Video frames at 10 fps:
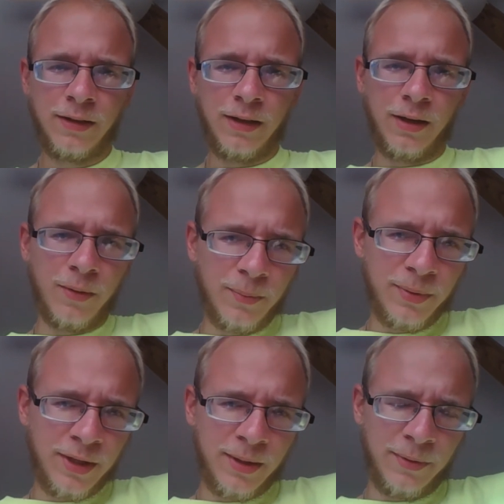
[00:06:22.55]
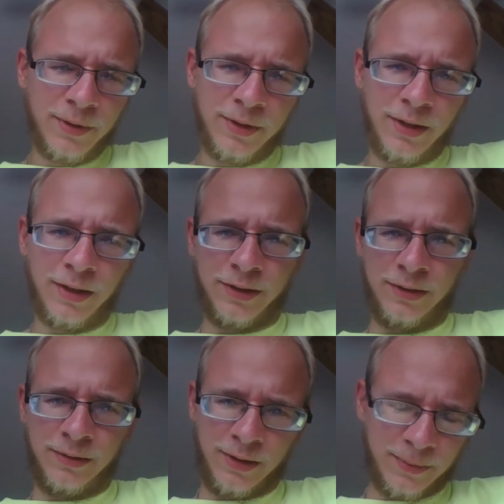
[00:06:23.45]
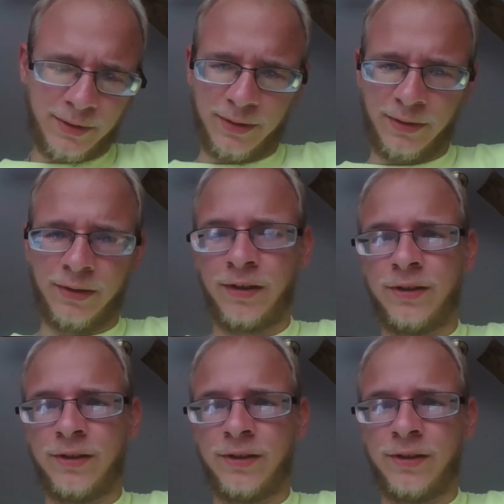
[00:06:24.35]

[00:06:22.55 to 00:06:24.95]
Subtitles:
I won't be able to talk to you. I'm sorry,